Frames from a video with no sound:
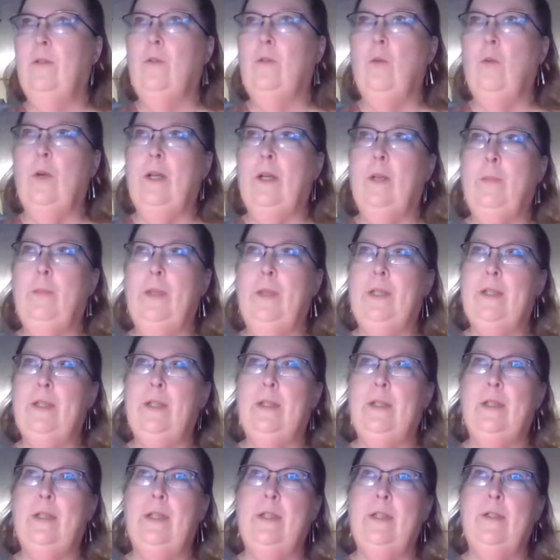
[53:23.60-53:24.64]
quite a bit
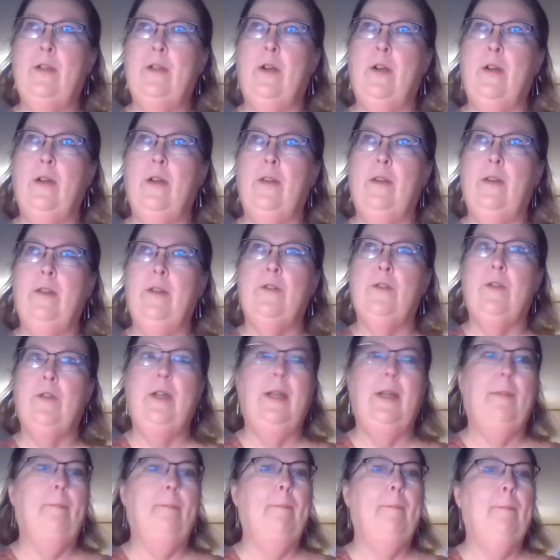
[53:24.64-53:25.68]
since I started the
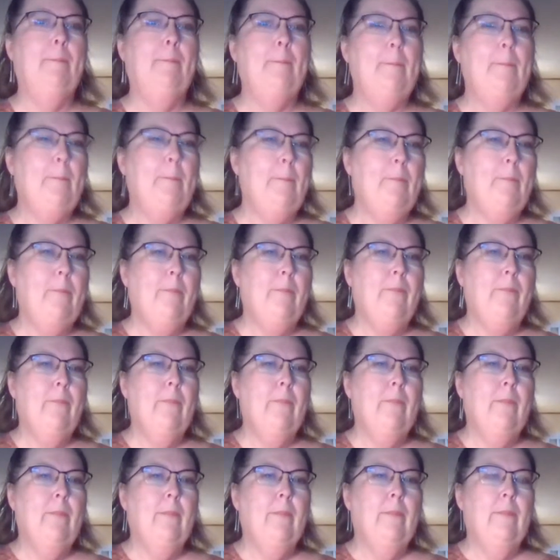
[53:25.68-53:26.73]
stream.
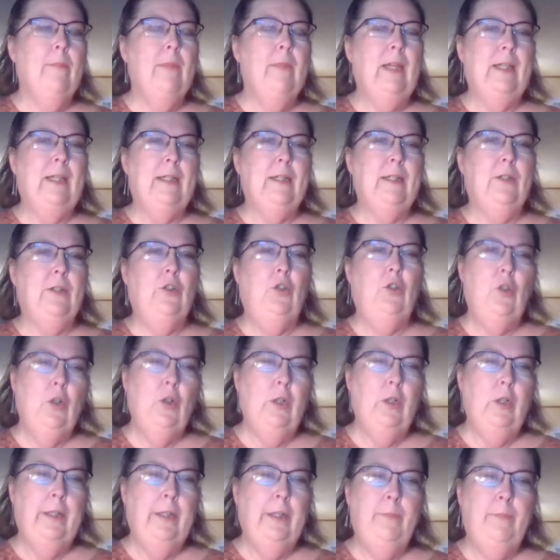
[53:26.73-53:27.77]
That's
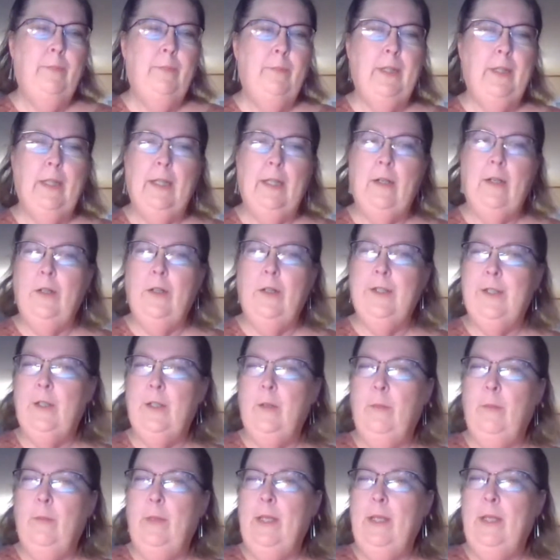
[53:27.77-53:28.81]
good, but that
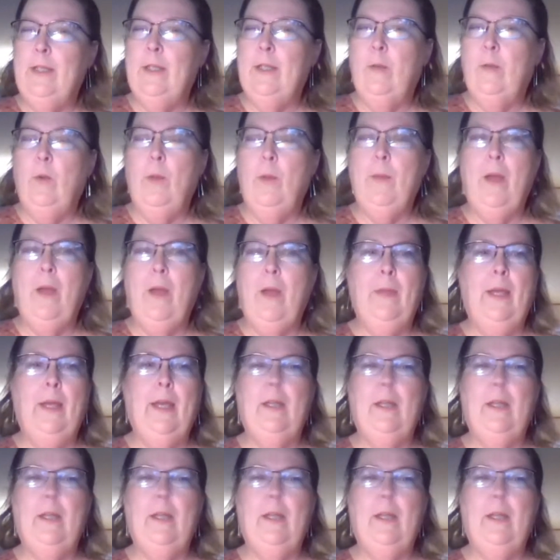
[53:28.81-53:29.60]
also means that we might be